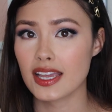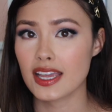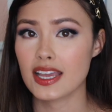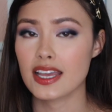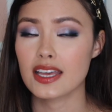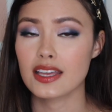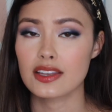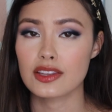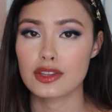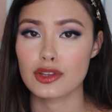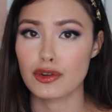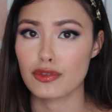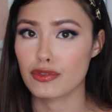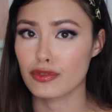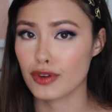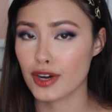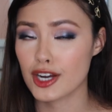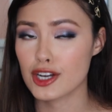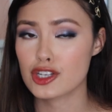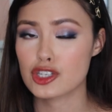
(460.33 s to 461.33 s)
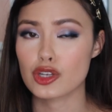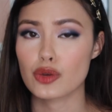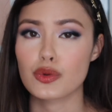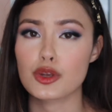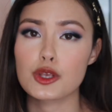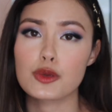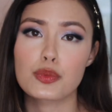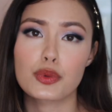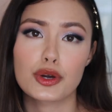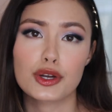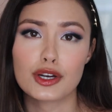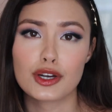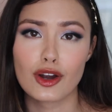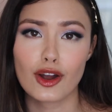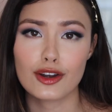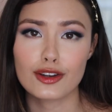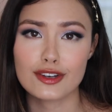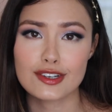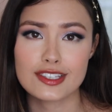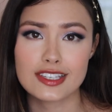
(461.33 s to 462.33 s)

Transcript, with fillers: in the fridge so when you put it on your